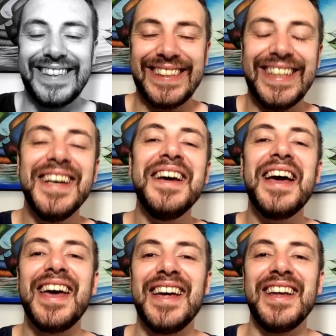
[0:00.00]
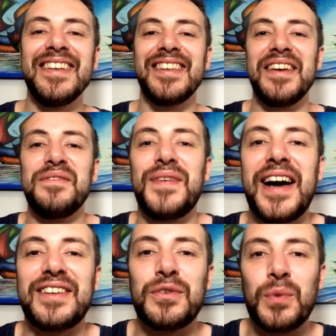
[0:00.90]
It is, in
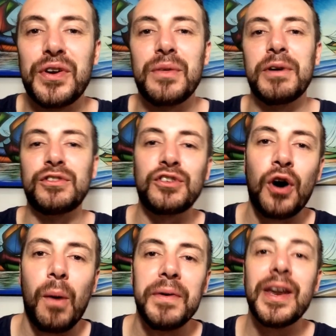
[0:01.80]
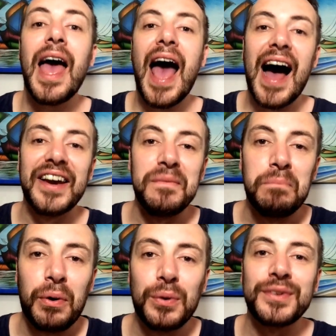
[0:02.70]
fact, one of the most common and
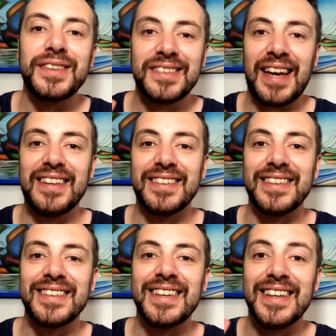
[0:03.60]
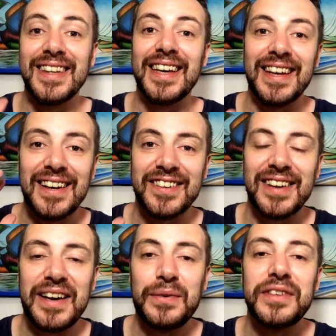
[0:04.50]
important tenses in the English
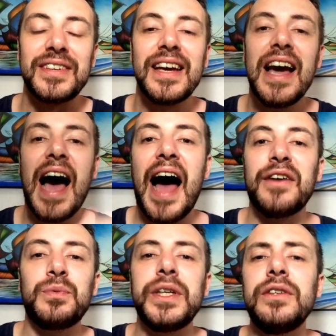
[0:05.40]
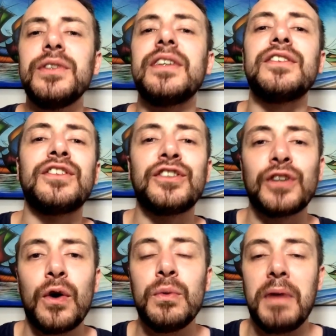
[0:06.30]
language, and we use it
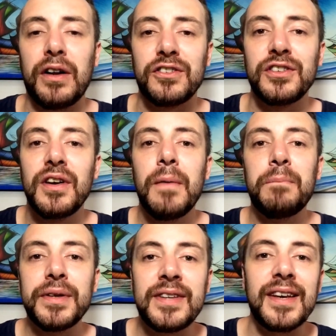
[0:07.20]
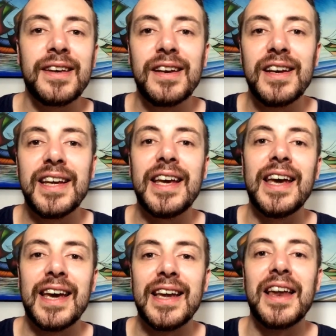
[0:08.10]
so much, particularly
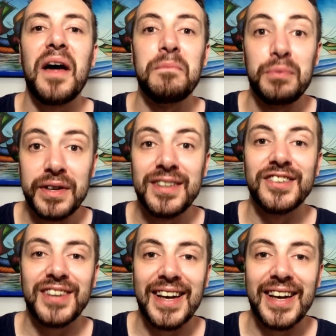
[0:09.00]
in British